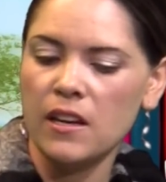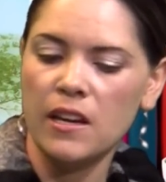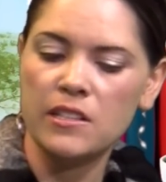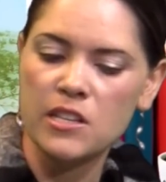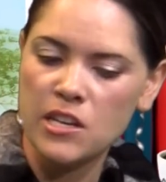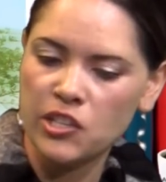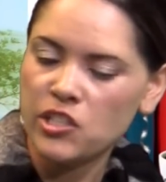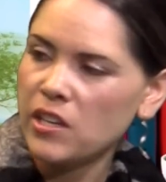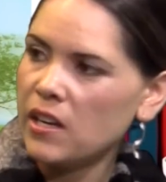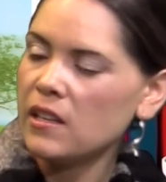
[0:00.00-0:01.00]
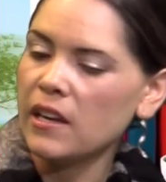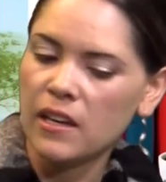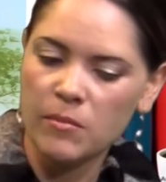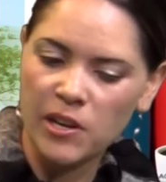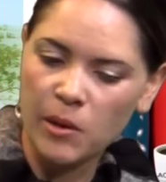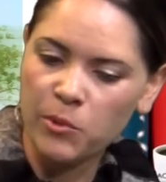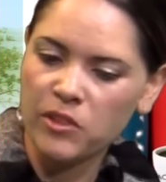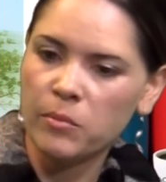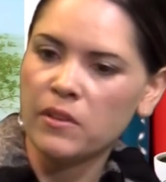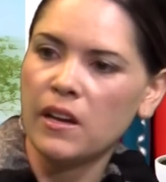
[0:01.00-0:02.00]
It's initiate, like coming up
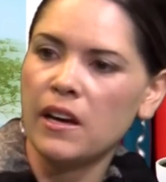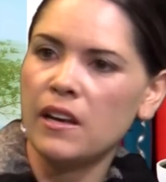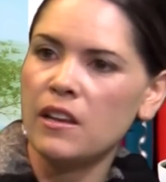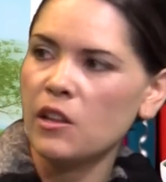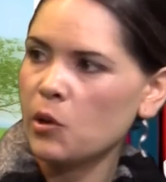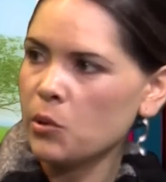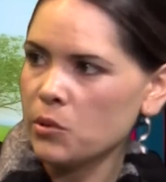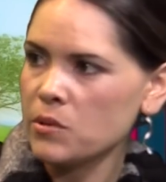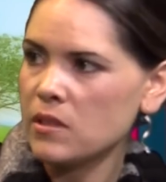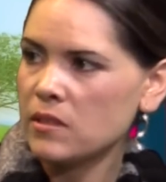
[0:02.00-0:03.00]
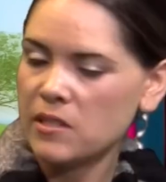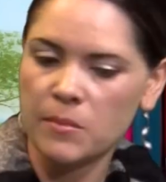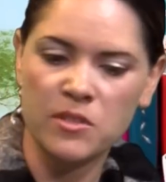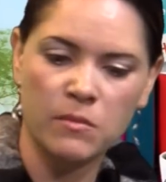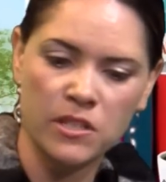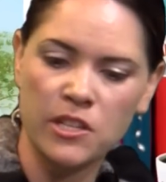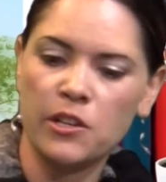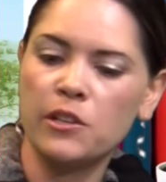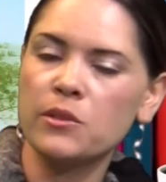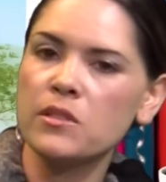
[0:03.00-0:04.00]
with the plan and the goals and the steps, the
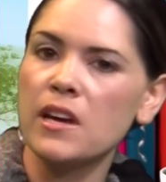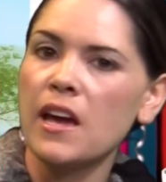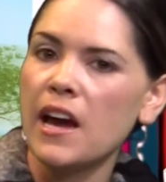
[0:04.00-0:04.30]
materials,